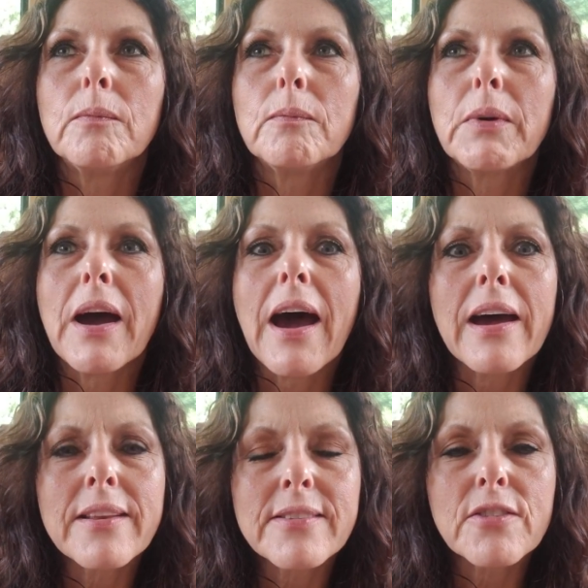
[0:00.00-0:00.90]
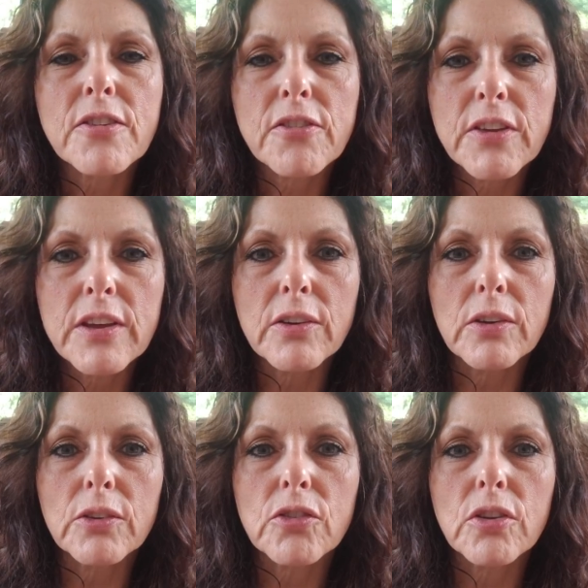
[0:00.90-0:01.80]
but how does it
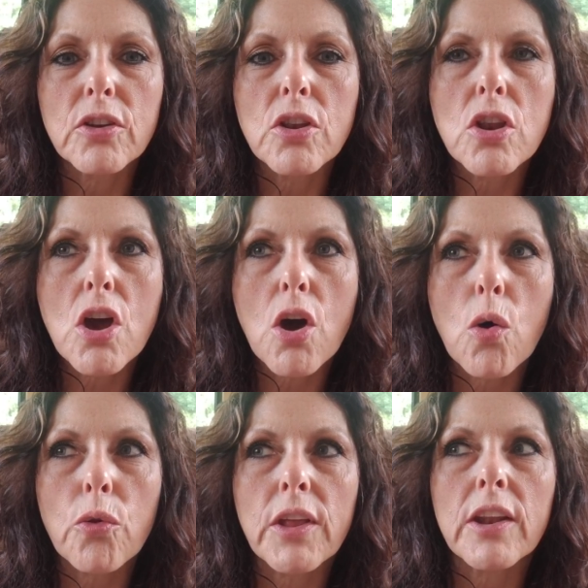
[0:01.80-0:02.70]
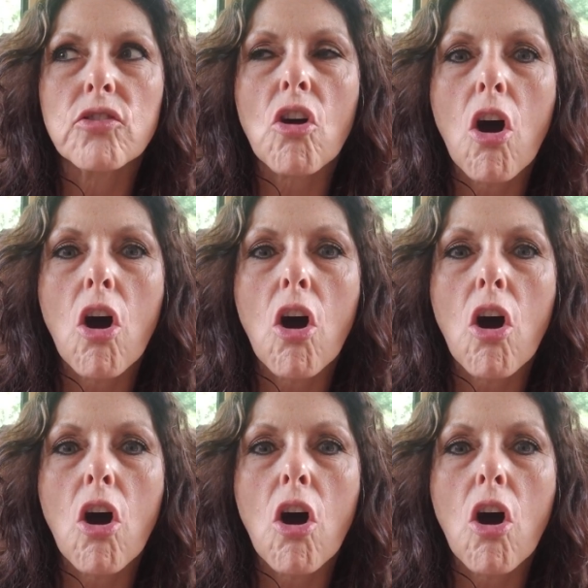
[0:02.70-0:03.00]
feel to know that it's